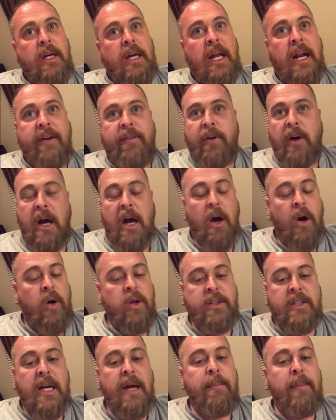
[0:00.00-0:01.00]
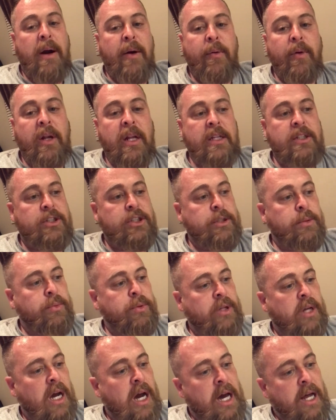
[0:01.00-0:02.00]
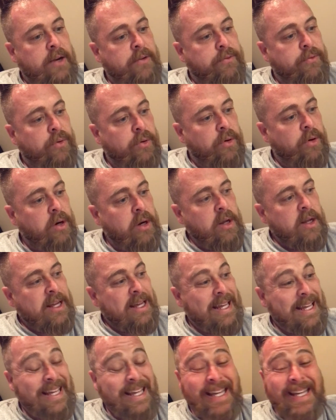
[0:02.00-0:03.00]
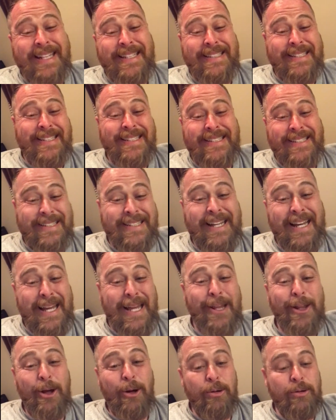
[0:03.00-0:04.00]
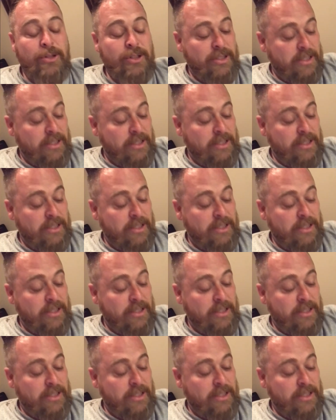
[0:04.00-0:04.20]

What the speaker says: and I've always had my relationship with God, and for it to say those